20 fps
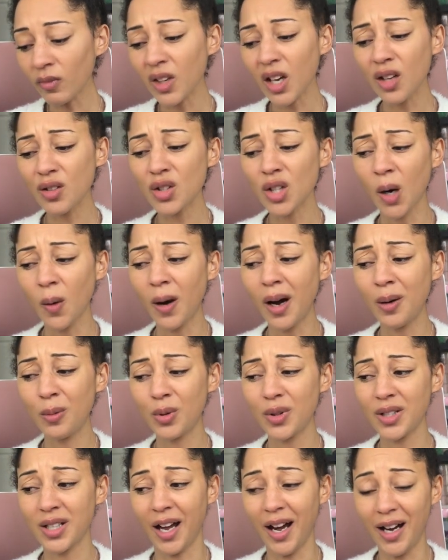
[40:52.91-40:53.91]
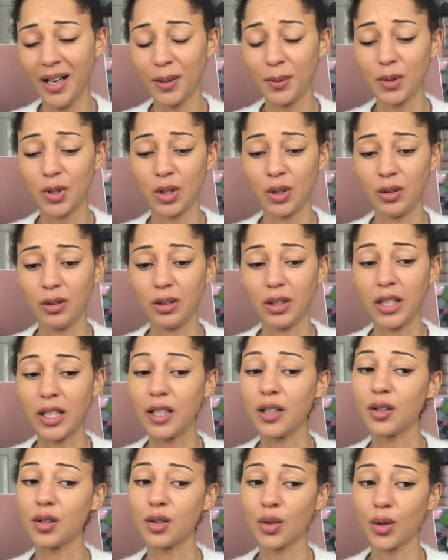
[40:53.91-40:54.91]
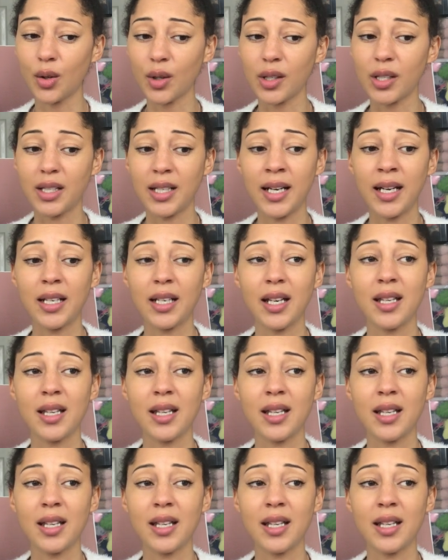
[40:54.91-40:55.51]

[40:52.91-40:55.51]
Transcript: and so I was absolutely exhausted.